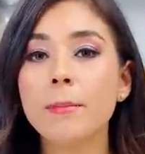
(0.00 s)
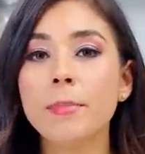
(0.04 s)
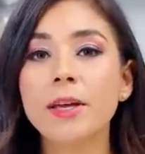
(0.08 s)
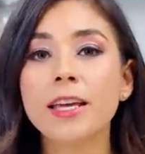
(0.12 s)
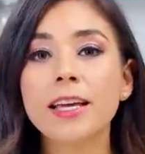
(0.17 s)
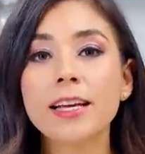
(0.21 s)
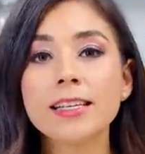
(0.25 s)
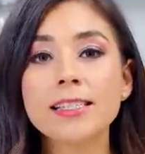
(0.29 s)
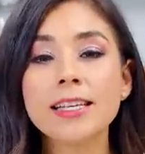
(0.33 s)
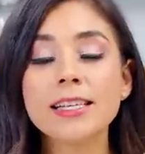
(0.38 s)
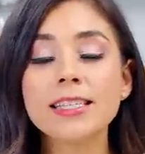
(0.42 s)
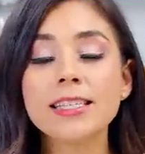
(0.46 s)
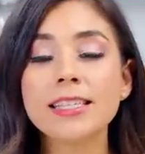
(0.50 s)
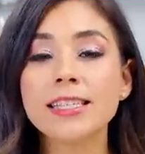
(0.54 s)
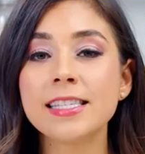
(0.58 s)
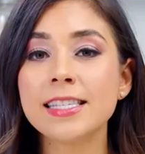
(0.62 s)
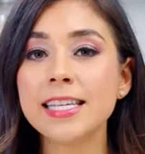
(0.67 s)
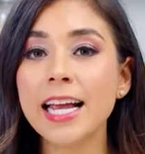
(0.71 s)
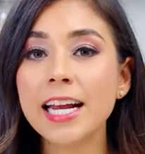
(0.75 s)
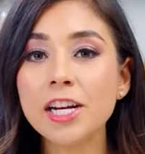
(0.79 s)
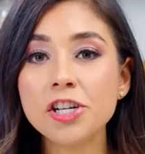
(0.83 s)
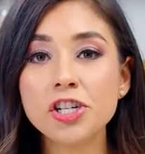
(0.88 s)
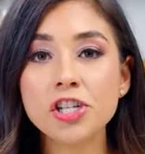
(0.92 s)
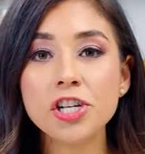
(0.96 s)
because it's
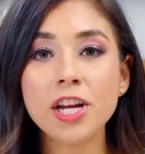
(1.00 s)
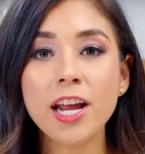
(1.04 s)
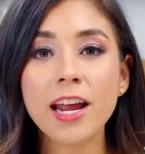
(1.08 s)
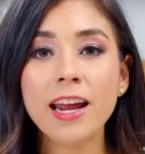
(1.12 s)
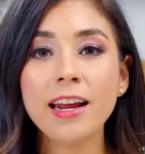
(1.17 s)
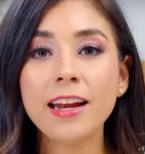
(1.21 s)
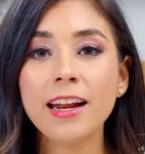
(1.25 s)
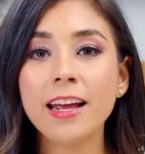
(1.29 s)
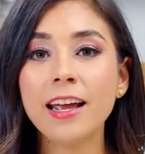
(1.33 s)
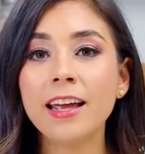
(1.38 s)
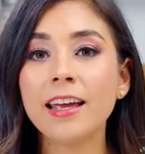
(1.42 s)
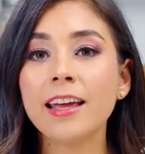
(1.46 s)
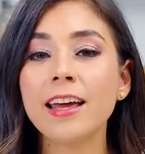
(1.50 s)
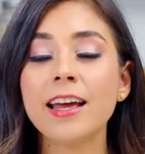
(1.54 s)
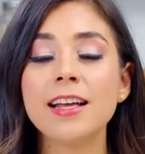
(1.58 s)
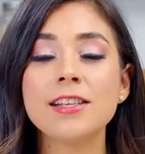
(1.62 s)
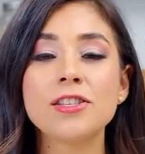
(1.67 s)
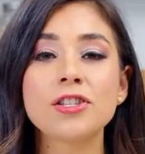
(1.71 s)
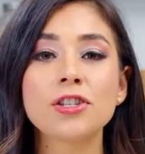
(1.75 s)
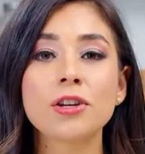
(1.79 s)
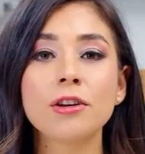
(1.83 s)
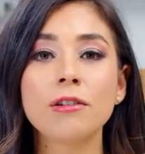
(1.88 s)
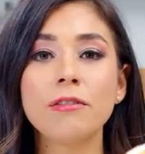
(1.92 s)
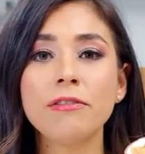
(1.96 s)
satiating,
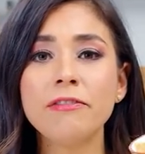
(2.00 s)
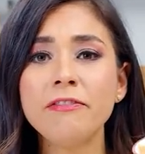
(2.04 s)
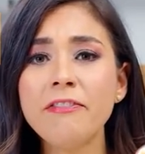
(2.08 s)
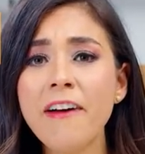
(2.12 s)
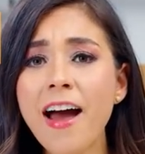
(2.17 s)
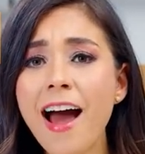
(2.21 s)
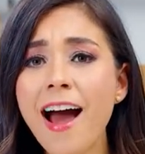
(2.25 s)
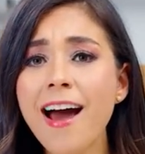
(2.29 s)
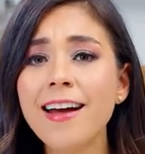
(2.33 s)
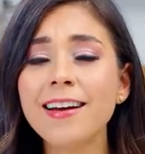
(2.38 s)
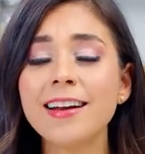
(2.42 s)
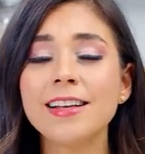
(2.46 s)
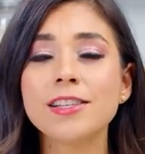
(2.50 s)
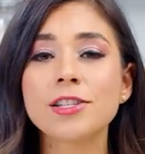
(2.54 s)
it's good fat,